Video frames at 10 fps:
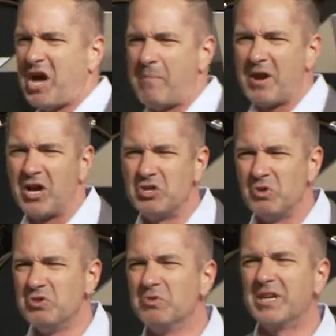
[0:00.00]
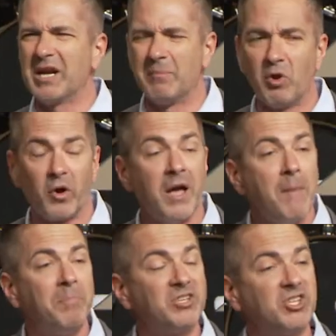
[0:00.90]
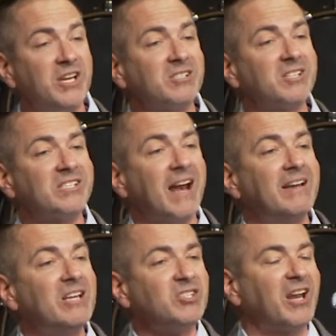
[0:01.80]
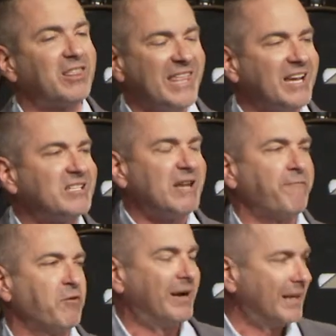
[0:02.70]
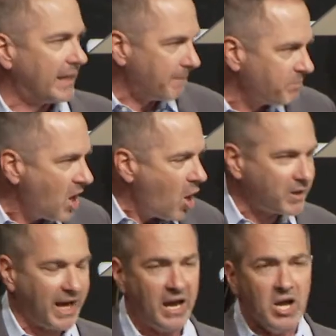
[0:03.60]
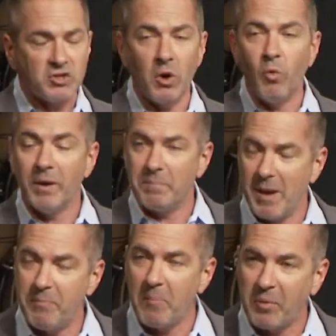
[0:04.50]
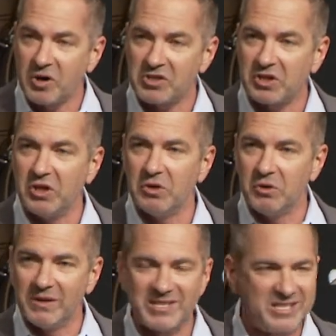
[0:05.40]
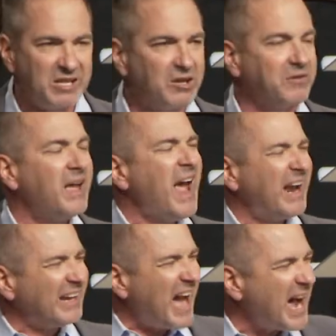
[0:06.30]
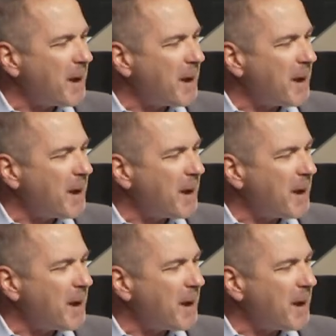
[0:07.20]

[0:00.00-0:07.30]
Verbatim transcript: coming on you and you get him, Lord. But Jesus said, I need you to think differently. Okay? So when people persecute you and steal and lie